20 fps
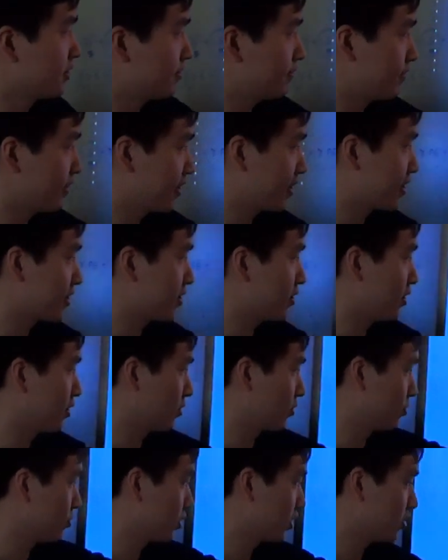Flickr or
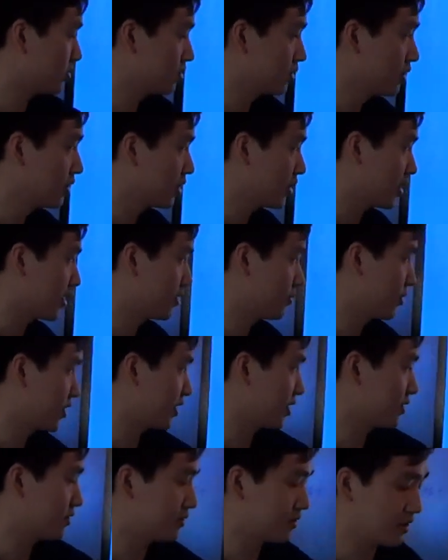Google, and we
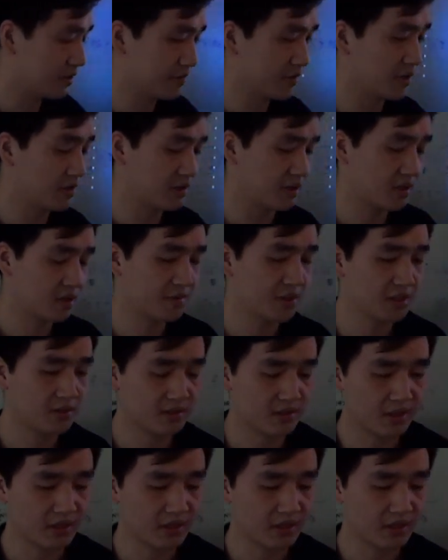can save it in the database.